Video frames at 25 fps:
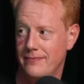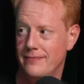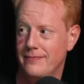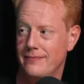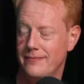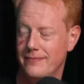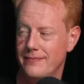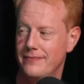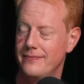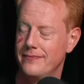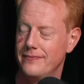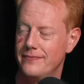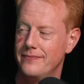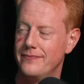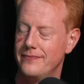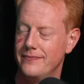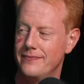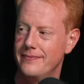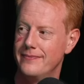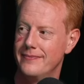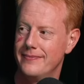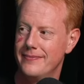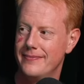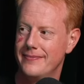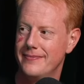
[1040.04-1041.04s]

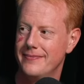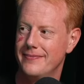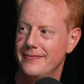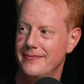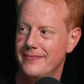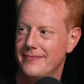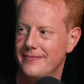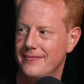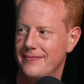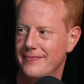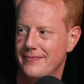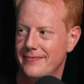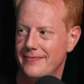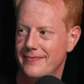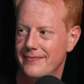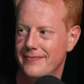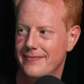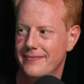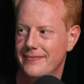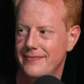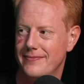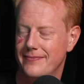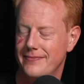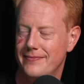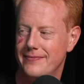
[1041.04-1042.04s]

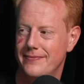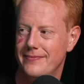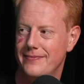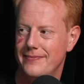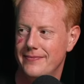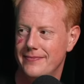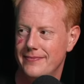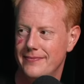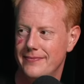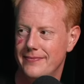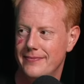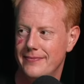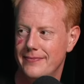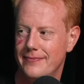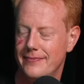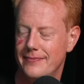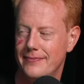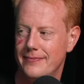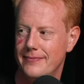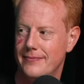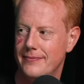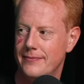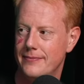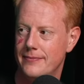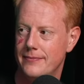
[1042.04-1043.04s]

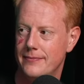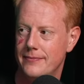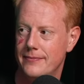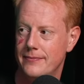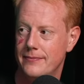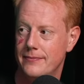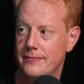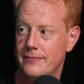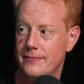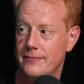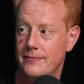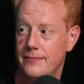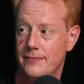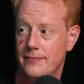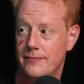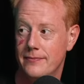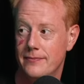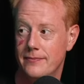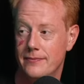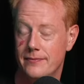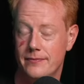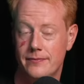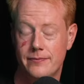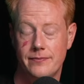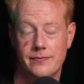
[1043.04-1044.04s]

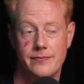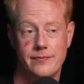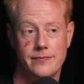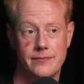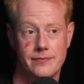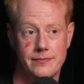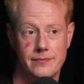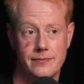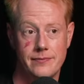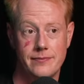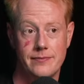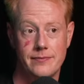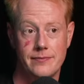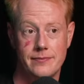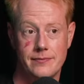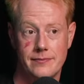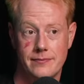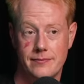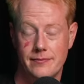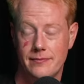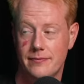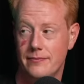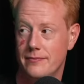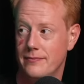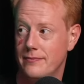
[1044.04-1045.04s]

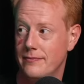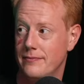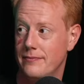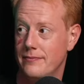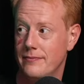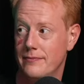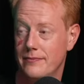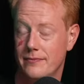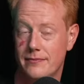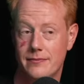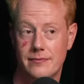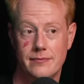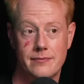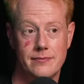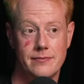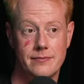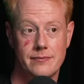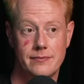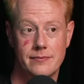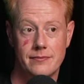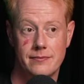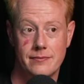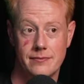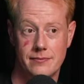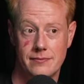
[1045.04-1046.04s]

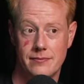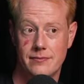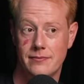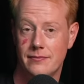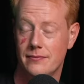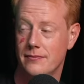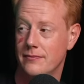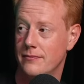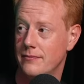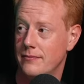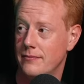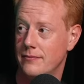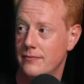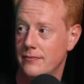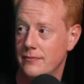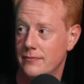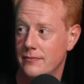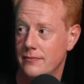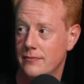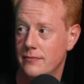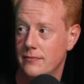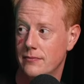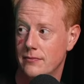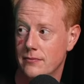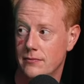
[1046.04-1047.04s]

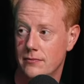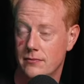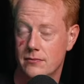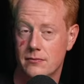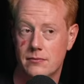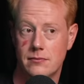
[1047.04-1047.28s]
No words are spoken by the person on screen.